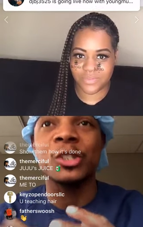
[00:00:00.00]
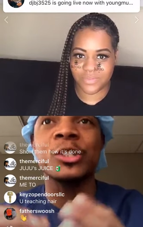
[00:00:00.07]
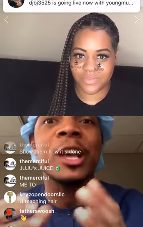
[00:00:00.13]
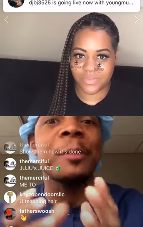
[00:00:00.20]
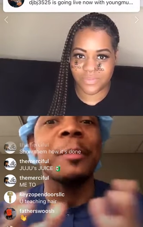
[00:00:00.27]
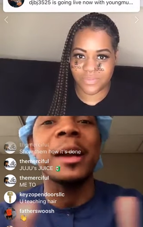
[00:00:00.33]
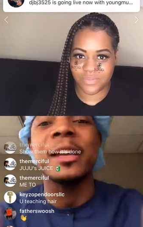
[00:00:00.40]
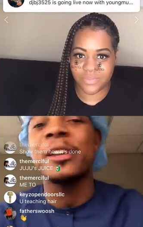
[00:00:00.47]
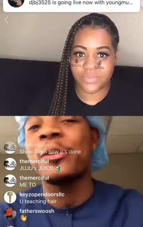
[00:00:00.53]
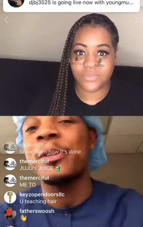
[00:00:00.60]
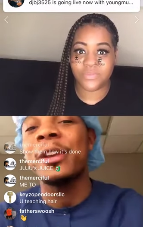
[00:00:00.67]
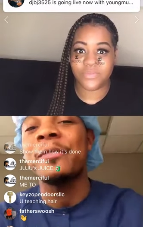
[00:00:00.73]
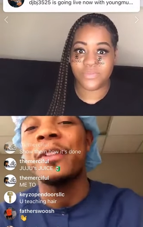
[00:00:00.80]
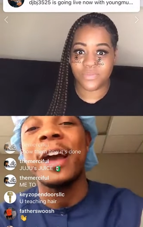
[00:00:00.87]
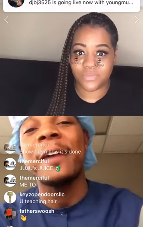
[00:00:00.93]
Speaker 1: might don't even
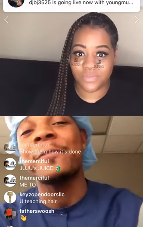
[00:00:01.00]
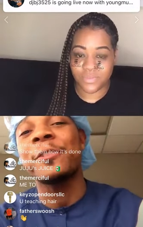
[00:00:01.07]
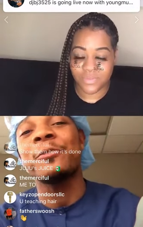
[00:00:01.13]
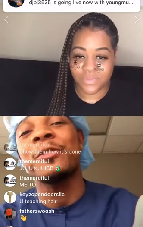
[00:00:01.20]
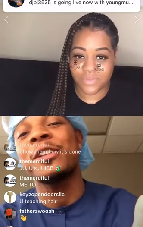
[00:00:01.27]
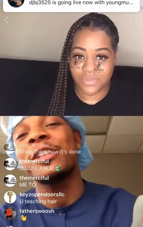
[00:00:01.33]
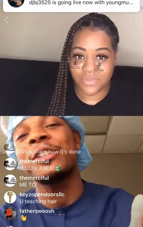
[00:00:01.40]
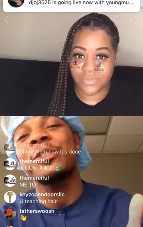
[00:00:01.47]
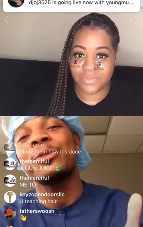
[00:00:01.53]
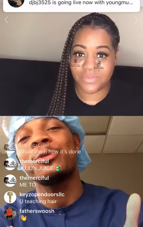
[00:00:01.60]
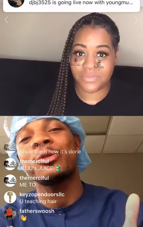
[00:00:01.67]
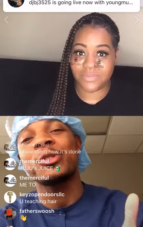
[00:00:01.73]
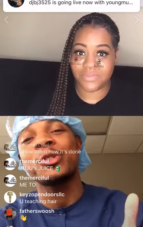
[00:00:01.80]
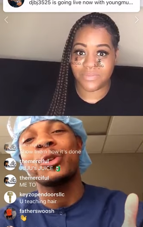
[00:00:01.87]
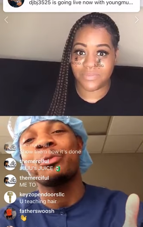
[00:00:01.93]
have to really use no
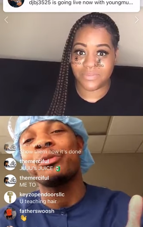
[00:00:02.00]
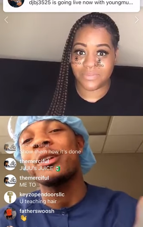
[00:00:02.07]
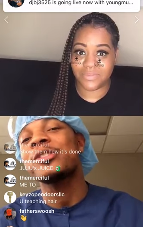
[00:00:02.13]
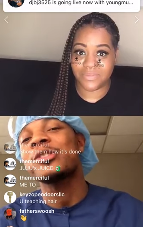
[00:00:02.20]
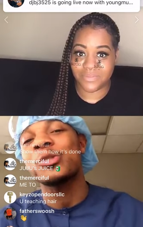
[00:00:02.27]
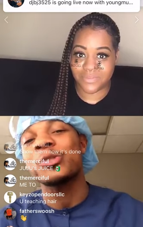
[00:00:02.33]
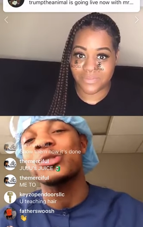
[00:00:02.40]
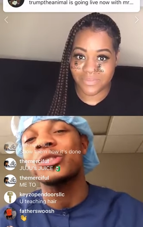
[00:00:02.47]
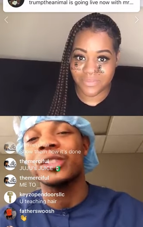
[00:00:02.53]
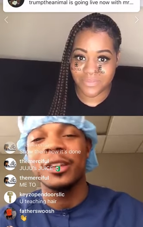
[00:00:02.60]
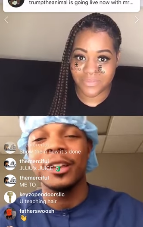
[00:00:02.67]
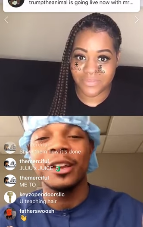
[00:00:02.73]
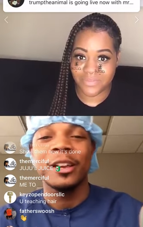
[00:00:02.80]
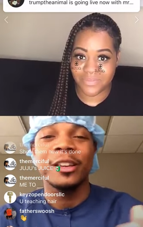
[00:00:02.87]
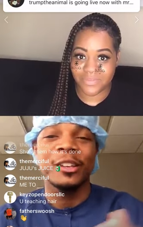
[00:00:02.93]
press on.
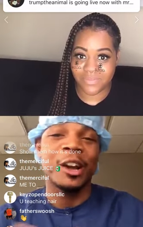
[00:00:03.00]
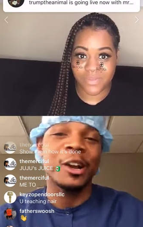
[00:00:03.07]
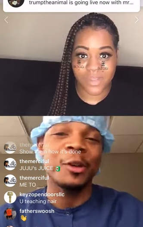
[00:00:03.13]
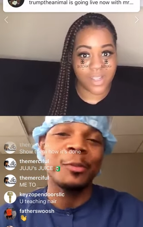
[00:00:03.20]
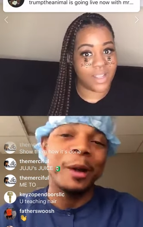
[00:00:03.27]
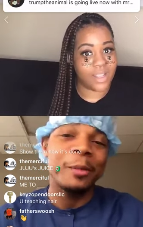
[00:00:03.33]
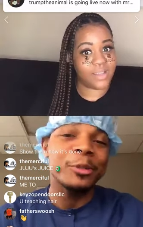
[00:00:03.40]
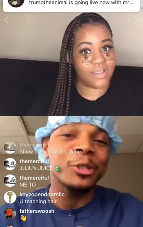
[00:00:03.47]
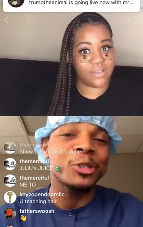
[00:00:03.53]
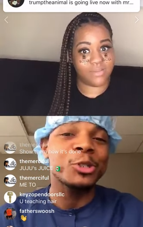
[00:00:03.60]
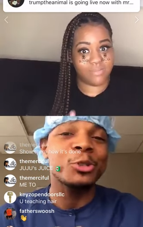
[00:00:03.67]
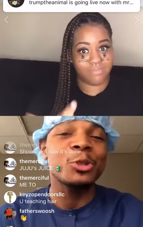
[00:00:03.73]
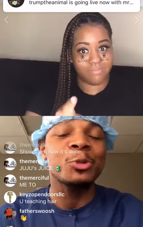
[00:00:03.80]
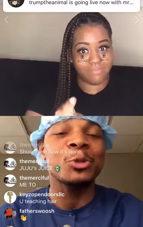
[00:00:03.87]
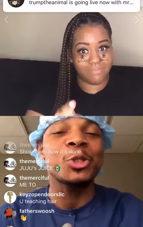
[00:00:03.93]
Y'all could probably just use
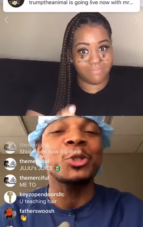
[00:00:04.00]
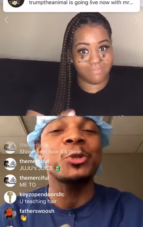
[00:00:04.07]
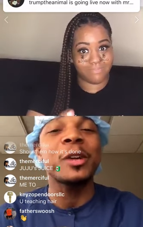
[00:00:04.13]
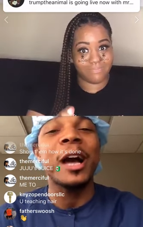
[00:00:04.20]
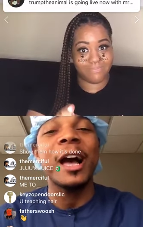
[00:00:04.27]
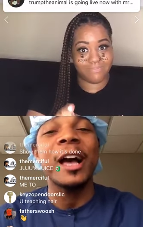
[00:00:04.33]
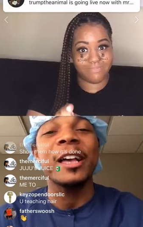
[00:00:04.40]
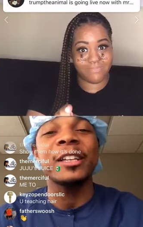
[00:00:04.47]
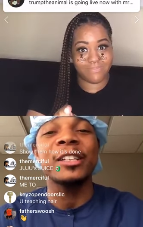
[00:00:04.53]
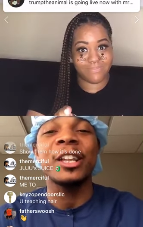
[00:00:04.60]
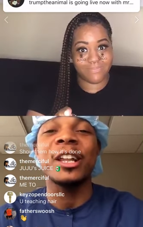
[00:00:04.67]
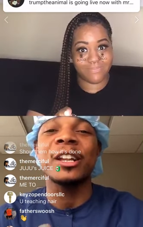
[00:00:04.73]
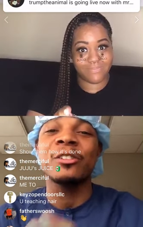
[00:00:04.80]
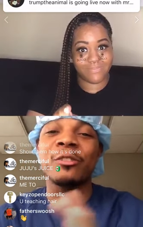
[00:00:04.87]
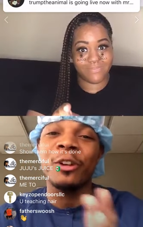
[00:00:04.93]
what you got and let it
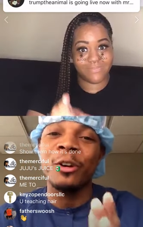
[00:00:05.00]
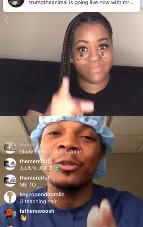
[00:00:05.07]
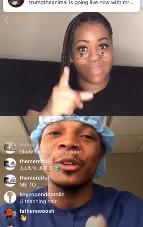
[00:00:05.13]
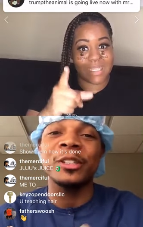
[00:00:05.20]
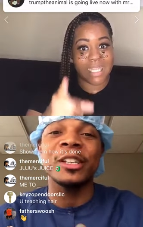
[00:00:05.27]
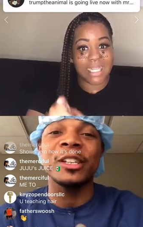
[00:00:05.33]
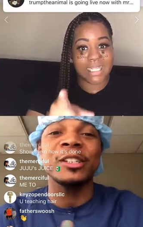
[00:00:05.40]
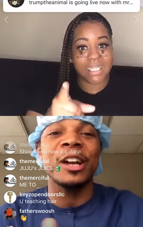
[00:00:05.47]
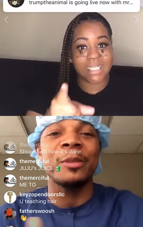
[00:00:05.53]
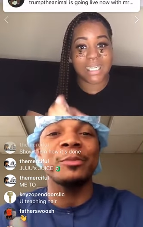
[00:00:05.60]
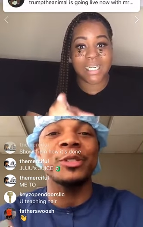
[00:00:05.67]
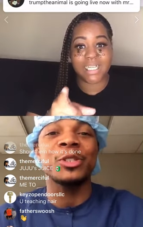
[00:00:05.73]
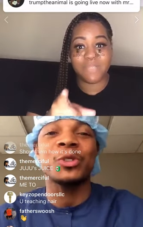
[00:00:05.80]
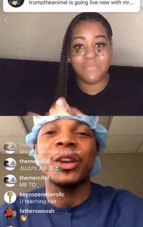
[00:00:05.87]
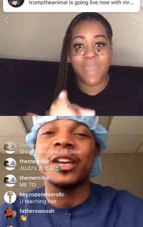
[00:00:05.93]
grow and Listen then y'all to
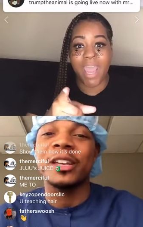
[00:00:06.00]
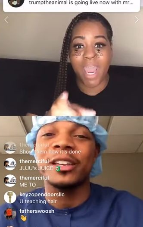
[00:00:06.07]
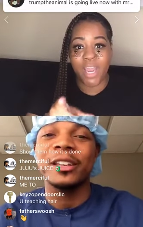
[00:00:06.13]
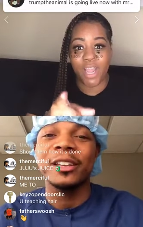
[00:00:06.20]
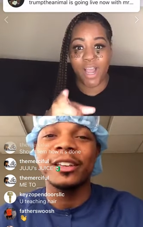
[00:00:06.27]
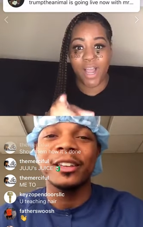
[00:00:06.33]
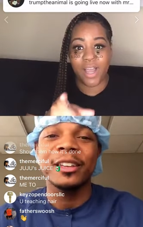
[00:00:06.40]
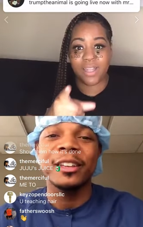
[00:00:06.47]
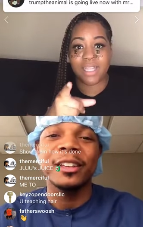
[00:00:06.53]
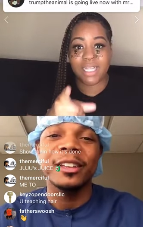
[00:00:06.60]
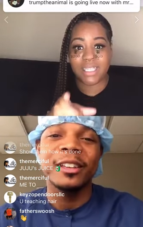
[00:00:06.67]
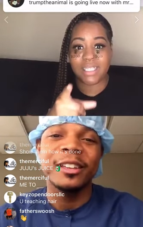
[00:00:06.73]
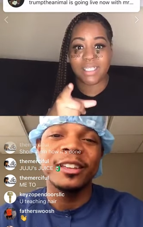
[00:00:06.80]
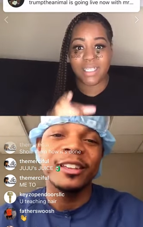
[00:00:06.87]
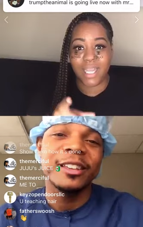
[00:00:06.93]
him
Speaker 2: y'all. Listen
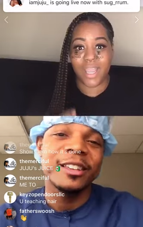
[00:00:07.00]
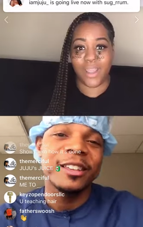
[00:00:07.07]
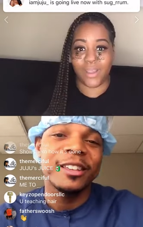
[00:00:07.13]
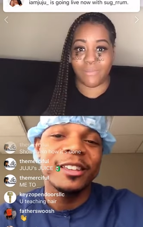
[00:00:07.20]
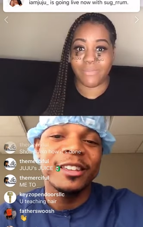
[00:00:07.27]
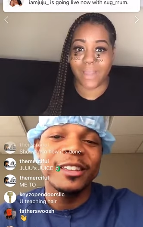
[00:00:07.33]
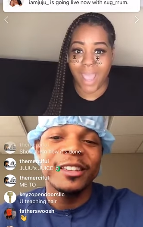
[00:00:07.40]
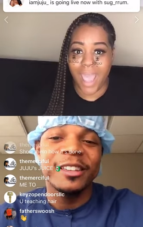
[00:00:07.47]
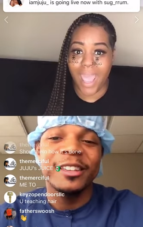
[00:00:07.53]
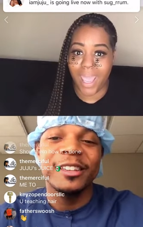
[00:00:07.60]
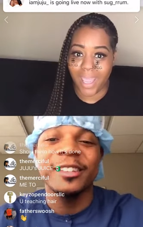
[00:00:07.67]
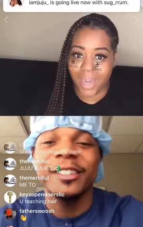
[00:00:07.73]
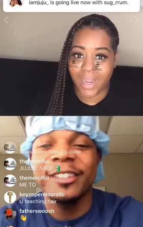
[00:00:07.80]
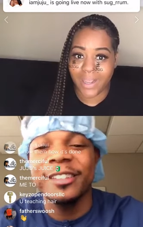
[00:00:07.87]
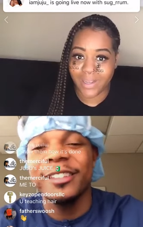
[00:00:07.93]
to him. Go ahead.
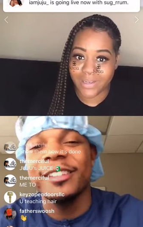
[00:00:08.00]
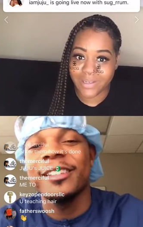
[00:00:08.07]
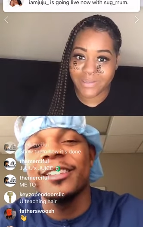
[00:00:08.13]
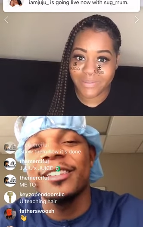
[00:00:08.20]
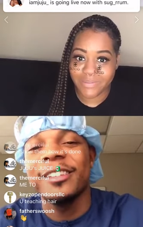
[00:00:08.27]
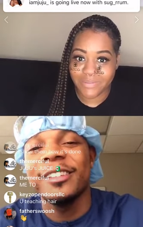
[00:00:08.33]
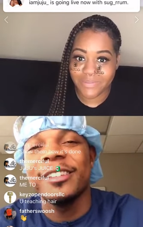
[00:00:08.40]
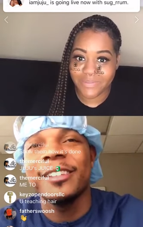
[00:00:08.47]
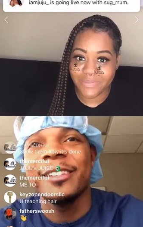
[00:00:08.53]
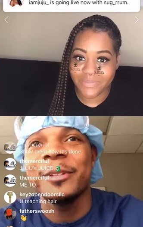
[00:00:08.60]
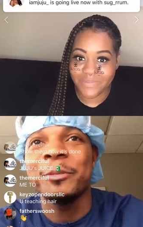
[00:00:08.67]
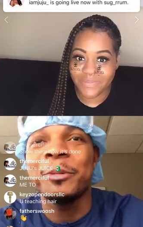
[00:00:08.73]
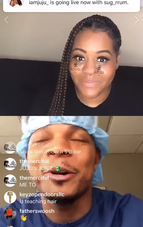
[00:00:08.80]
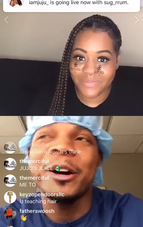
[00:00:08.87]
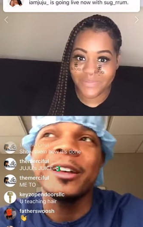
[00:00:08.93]

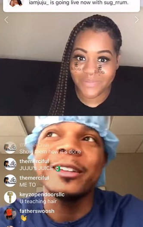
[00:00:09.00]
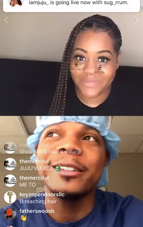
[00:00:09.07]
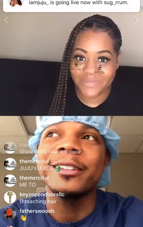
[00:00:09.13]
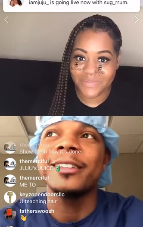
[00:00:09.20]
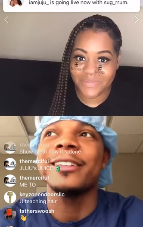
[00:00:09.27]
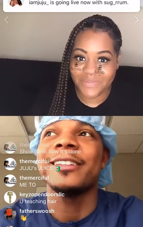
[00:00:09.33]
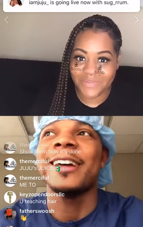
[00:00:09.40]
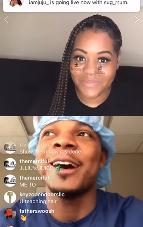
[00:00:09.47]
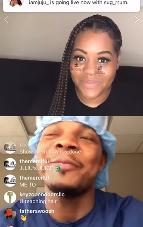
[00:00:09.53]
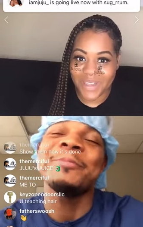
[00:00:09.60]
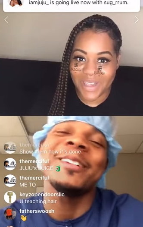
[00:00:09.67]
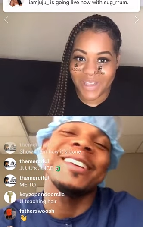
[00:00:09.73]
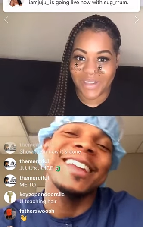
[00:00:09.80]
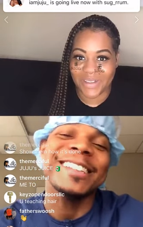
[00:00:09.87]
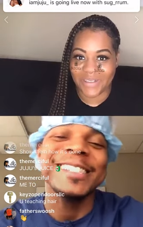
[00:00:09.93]
Speaker 1: But I mean, that's
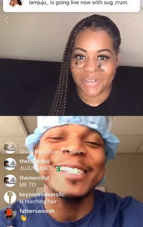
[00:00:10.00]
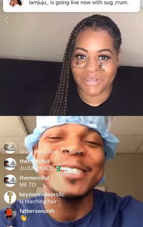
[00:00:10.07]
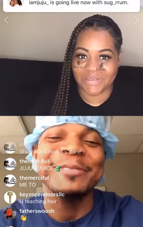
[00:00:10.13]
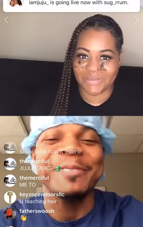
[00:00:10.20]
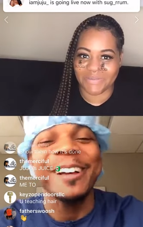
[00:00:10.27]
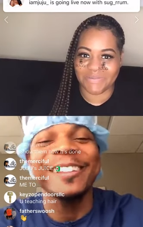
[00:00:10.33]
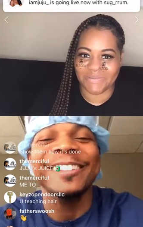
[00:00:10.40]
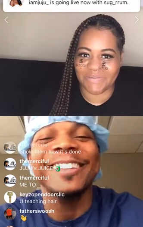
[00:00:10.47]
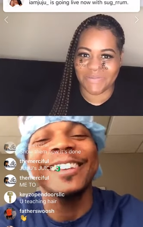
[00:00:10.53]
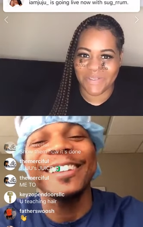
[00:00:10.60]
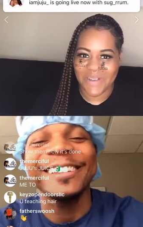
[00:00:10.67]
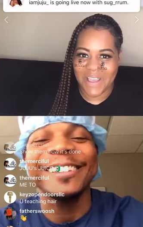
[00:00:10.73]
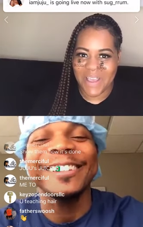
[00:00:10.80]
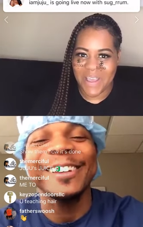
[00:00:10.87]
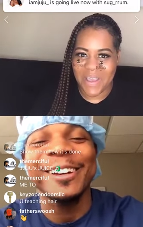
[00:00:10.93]
just my thing, you
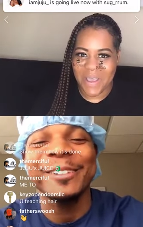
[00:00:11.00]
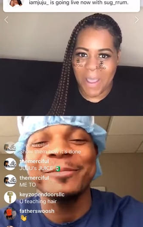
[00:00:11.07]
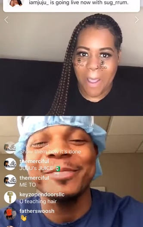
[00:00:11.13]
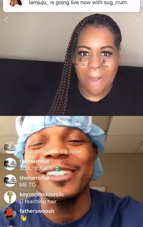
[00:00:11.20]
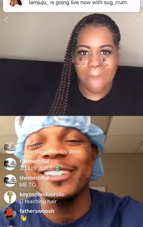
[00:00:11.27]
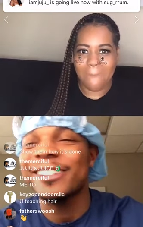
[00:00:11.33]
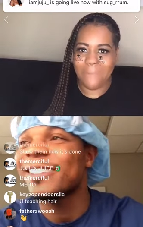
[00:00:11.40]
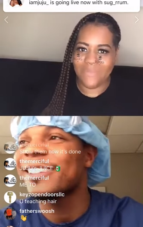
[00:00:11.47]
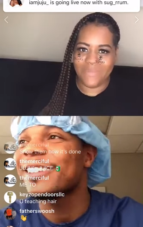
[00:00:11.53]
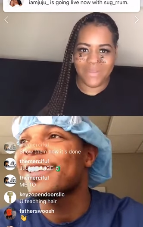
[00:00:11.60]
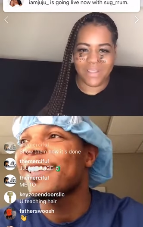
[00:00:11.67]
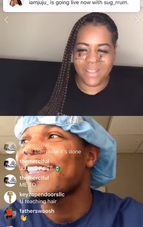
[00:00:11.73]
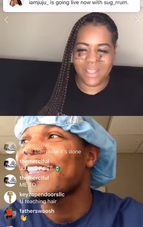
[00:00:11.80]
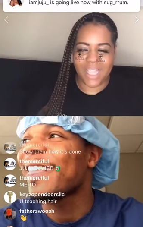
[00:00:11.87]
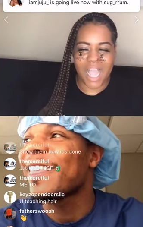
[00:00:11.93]
know what I mean?
Speaker 2: Nah,